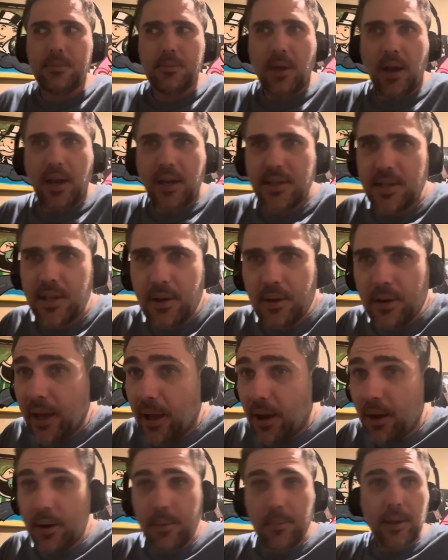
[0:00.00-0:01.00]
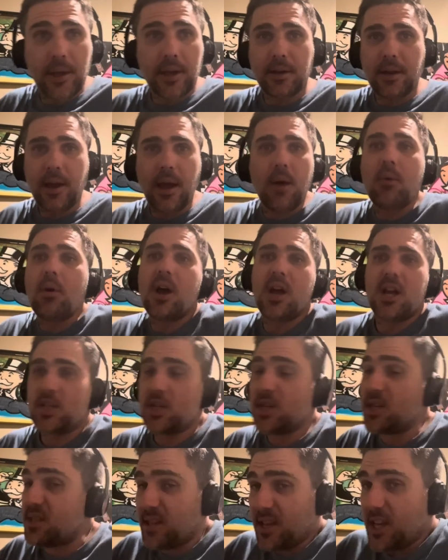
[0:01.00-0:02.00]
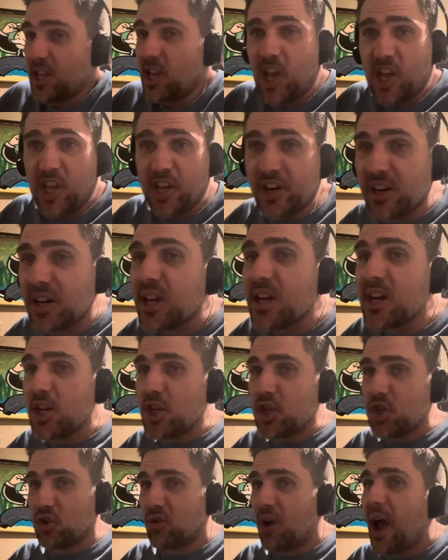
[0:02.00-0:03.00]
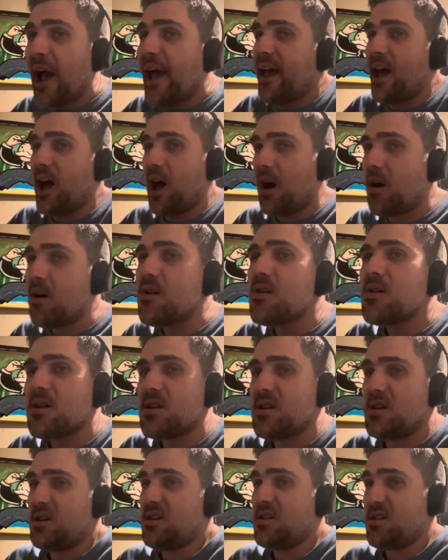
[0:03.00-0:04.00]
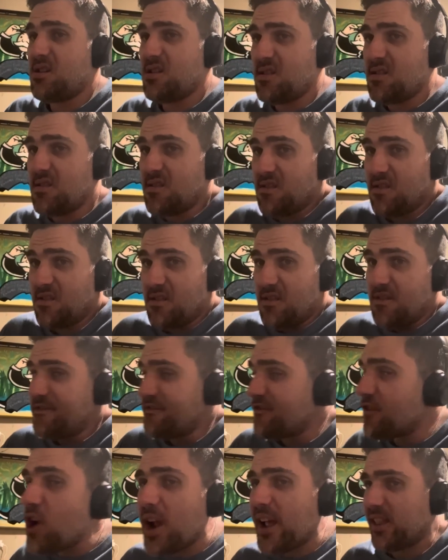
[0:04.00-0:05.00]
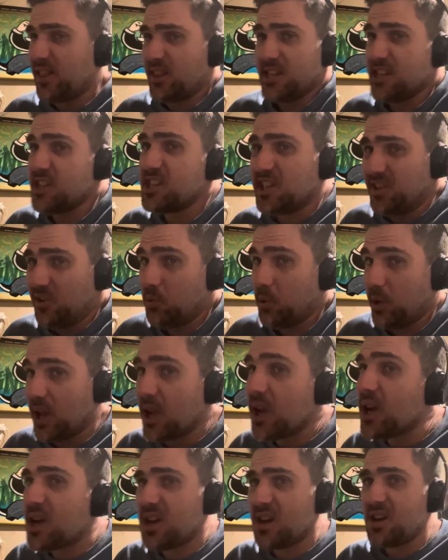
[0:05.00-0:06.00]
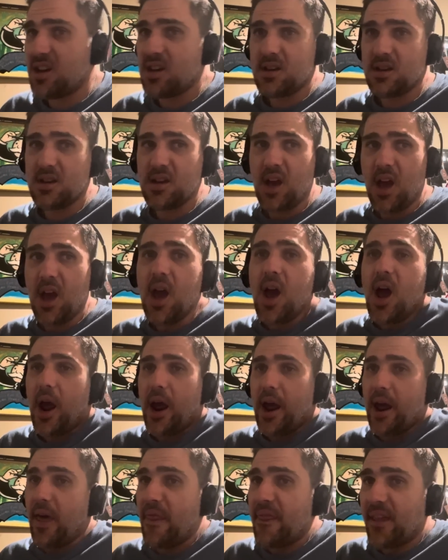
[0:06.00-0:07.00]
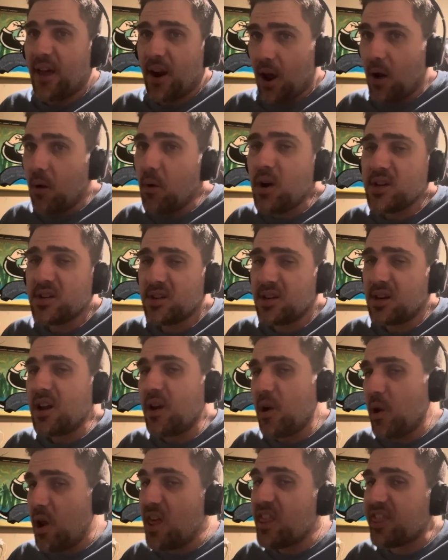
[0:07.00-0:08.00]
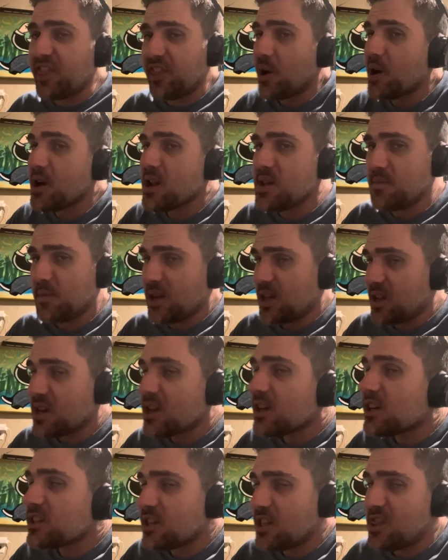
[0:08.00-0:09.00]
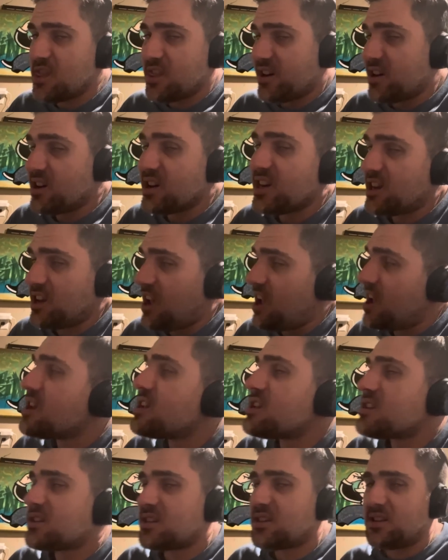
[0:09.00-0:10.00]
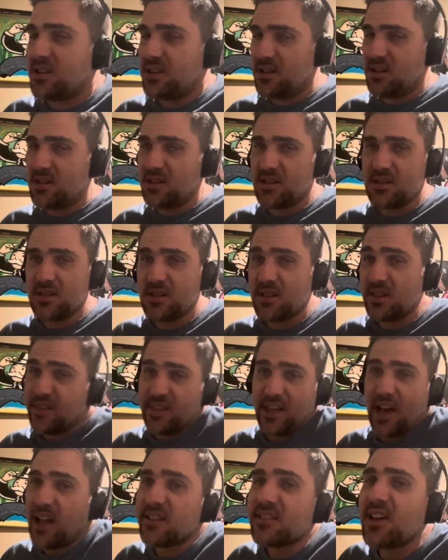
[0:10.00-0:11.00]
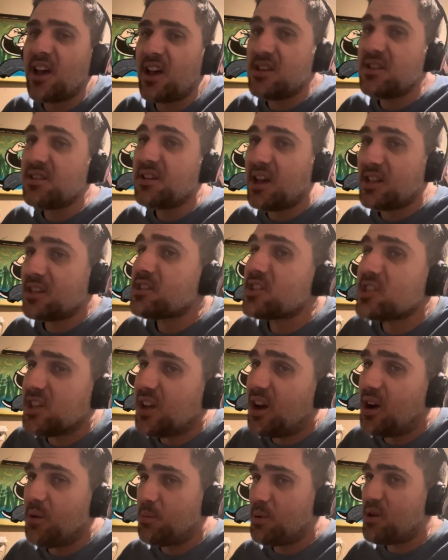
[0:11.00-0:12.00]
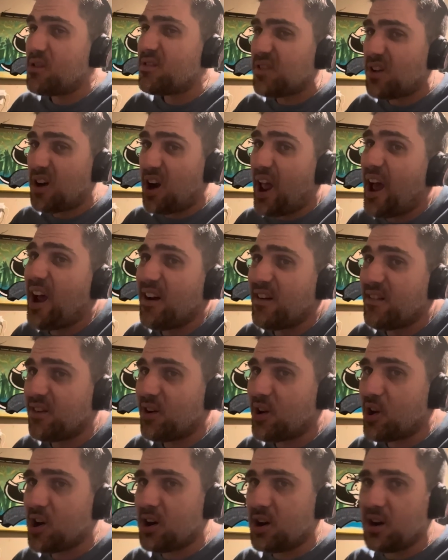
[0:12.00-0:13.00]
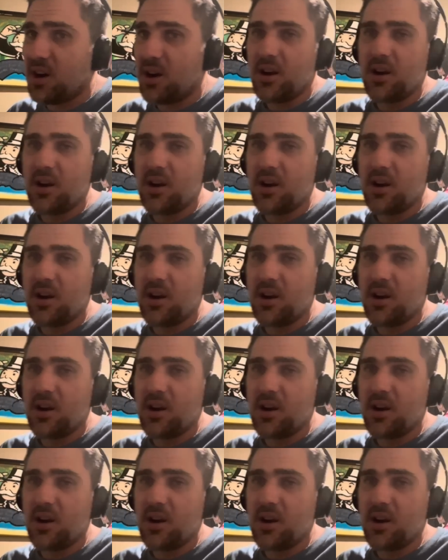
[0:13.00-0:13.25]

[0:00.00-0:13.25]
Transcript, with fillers: I tell Callan, I'm like, now what? And she's like, you're gonna try out for at least a week. And then I want you to go to 30 meetings in 30 days. That's how you get sober forever.